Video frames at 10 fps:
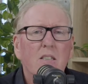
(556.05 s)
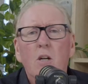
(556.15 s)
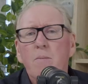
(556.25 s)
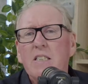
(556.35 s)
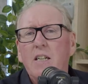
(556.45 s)

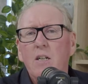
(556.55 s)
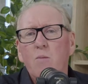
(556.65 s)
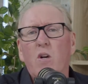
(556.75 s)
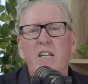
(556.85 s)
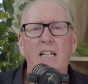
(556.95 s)
So basically
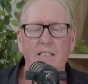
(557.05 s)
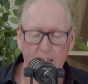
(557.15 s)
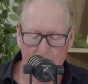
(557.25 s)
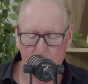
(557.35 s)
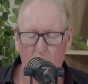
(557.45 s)
what I
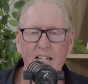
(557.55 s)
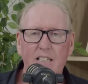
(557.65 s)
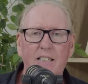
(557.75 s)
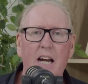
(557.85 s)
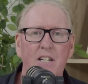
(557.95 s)

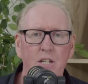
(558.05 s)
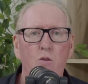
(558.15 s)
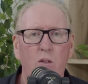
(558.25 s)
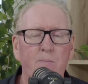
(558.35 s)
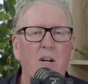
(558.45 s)
could say to
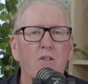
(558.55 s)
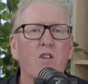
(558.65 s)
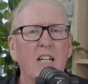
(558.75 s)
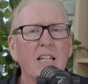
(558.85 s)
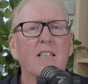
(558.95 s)
you is my
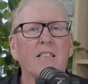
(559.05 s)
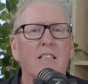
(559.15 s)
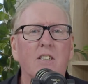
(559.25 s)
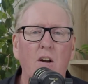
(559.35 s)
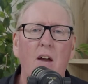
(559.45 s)
uniqueness
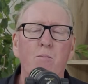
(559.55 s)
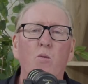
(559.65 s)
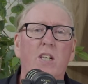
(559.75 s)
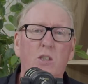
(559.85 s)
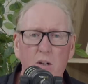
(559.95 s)
is I have
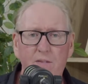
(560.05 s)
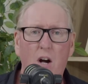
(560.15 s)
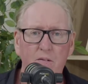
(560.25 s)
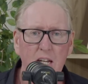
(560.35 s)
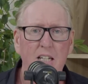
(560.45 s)
more than
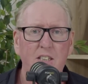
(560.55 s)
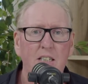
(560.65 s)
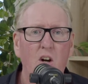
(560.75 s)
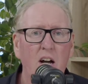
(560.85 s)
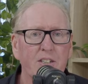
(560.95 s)
25 years
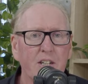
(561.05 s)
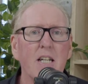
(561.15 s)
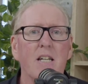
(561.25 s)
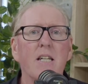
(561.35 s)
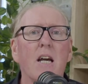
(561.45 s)
in
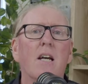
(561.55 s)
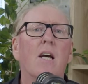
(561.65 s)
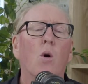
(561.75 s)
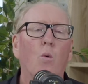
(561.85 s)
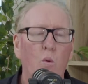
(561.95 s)
IT
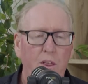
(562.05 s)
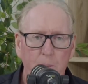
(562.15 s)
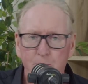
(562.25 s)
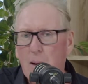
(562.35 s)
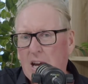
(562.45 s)
with
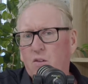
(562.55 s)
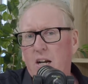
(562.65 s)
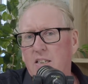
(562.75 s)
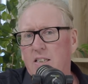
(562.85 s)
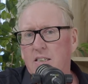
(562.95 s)
a
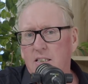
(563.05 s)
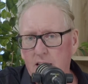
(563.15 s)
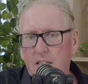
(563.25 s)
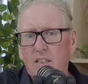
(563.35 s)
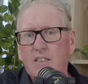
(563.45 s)
background in
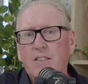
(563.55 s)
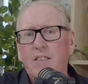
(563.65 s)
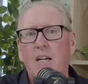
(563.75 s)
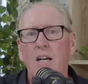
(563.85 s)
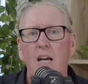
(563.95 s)
Linux
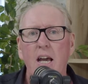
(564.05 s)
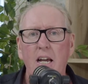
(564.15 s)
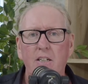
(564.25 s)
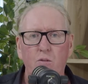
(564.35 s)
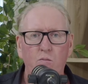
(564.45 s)

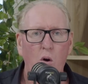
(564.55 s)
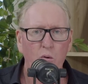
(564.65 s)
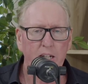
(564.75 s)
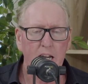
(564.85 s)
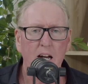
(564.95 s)
and
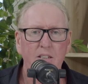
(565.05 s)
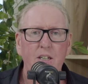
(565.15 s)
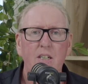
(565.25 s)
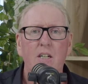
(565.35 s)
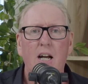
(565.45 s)
rolling
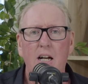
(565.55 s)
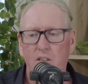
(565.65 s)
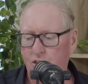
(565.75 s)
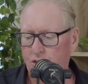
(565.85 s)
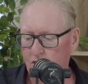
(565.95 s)
out
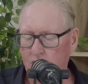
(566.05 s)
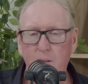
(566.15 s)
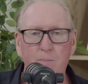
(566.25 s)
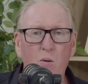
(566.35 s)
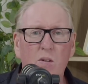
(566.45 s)
student
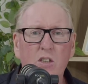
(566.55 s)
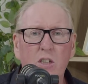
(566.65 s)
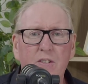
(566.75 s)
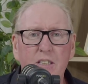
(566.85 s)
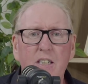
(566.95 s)
support
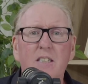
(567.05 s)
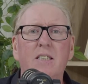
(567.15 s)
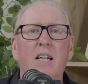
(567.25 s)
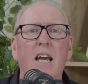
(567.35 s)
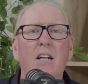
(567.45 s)

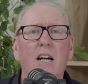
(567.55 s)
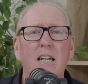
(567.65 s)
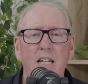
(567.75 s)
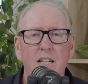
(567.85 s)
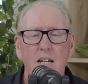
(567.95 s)
services, and I
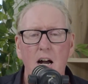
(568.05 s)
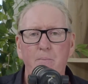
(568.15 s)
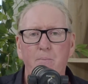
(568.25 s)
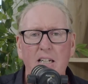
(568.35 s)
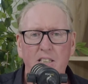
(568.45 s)
ended
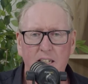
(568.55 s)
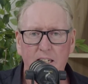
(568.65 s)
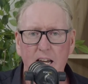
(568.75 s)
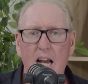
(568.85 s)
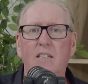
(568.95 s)
up
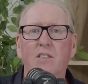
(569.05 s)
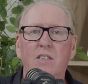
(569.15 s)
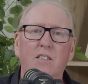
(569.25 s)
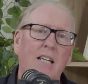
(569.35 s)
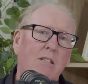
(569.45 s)
basically as
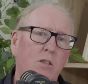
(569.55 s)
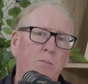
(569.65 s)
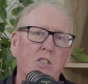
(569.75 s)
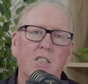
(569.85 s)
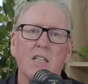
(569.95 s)
the
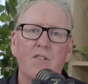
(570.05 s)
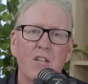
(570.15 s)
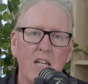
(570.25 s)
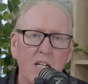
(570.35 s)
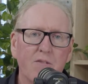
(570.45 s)
salesperson at
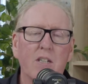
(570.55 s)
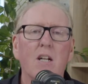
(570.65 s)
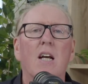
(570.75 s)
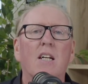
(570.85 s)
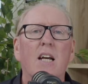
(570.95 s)
the end of it
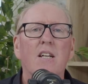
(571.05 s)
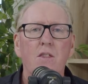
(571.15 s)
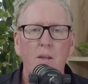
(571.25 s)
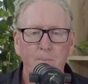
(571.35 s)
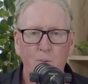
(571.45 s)

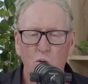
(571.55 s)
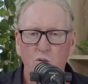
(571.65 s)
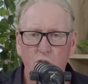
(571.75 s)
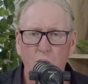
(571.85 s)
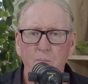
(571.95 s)
in the
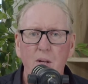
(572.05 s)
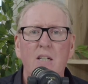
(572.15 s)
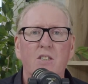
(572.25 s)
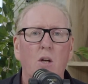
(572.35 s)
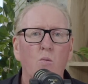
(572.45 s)
boardroom.
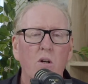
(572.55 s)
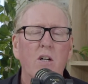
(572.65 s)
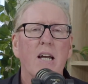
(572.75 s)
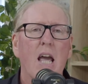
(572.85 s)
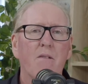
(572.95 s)
So what
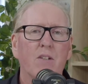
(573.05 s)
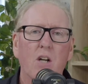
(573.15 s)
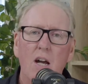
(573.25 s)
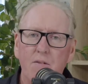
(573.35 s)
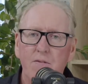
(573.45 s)
I have is
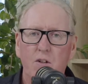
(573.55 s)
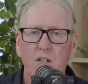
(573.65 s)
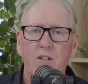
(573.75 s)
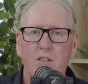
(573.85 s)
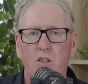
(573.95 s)
I have a foot
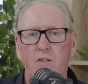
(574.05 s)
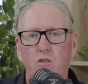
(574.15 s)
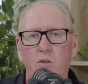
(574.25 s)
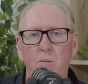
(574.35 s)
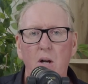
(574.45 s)
in the
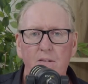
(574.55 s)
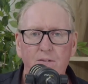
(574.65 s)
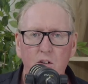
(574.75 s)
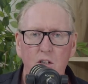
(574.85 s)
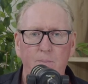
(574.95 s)
server room, a
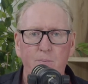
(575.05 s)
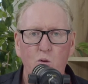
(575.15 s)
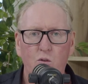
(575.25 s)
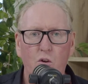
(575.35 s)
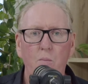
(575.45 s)
foot in the
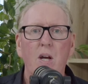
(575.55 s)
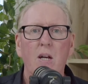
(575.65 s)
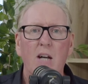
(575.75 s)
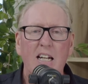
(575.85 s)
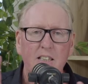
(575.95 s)
boardroom.
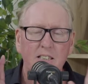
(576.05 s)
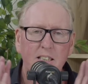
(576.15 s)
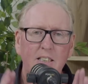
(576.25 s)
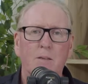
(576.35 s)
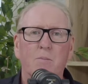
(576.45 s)
As a
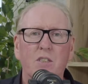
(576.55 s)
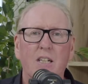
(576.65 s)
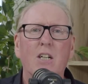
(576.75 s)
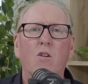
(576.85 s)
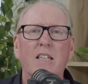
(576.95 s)
systems
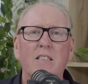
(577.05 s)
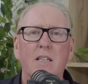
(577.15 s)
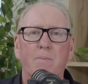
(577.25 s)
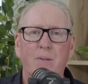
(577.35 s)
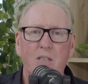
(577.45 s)
thinker, I
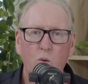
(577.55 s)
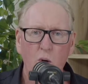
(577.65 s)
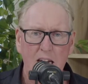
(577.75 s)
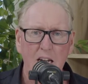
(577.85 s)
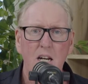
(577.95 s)
sit
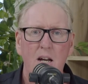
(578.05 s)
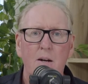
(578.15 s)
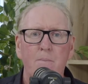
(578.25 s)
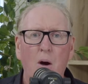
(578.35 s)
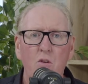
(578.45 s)
between
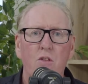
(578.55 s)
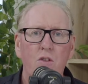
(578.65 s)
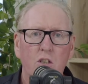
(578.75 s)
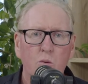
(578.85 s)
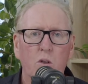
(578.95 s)
both of
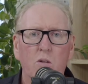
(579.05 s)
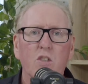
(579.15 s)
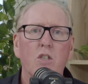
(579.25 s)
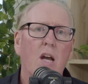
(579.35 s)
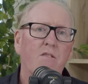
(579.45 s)
those
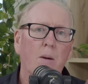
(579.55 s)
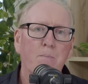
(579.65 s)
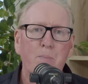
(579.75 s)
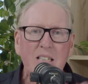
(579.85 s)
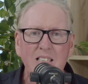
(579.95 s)
worlds. So you have the
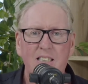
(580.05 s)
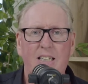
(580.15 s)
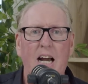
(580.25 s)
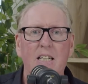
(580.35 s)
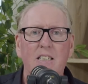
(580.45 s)
business
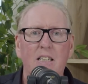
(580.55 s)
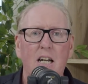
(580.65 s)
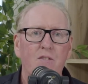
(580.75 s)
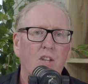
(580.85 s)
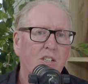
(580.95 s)
case
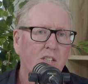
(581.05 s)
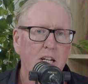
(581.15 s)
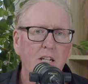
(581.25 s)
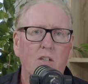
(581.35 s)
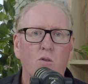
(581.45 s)
and the
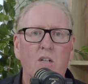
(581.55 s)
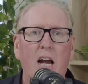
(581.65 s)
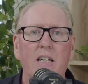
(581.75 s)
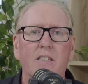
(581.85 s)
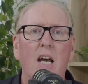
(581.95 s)
technical
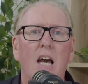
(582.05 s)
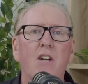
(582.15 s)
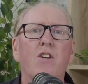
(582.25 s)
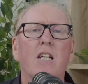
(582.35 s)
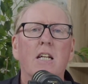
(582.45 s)
case,
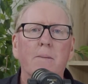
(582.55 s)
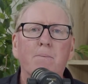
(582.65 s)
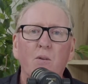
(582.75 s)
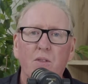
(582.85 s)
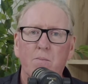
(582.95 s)
and you need to
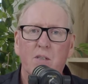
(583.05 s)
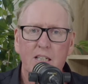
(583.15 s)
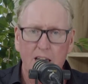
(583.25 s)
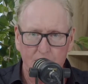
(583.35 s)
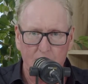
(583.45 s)
put them
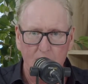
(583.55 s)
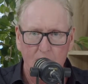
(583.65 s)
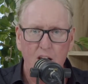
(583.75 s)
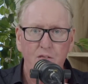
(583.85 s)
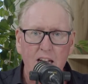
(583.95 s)
together.
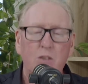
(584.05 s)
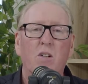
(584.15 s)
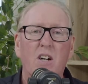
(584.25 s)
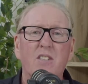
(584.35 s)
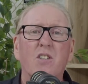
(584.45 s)
And that's
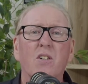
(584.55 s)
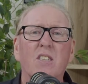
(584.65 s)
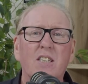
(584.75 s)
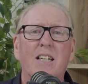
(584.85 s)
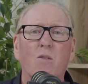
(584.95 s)
what I do,
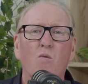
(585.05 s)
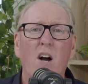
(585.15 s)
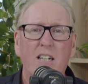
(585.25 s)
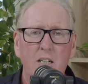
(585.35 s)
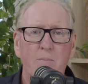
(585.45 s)
sitting
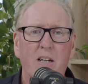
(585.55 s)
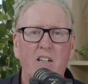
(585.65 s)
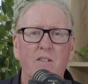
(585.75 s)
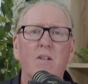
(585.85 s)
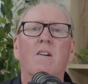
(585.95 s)
right in the
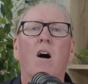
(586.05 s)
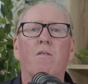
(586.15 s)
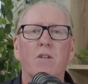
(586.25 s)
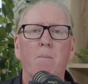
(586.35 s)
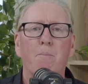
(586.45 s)
middle
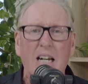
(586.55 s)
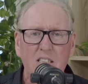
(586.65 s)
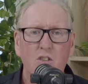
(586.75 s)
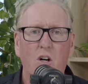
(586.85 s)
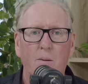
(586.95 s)
of it
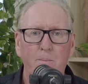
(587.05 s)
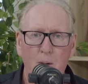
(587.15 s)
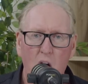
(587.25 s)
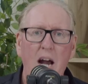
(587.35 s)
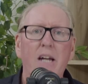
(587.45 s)
based on
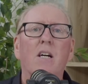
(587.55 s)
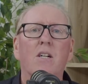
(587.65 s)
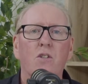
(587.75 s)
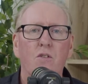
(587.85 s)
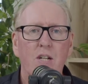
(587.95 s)
my
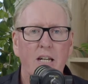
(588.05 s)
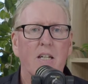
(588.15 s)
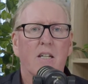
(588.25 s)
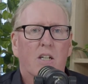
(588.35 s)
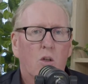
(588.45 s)

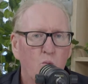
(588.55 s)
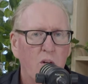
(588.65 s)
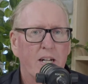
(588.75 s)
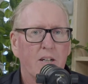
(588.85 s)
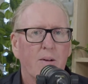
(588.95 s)
unique
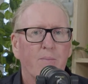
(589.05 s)
career.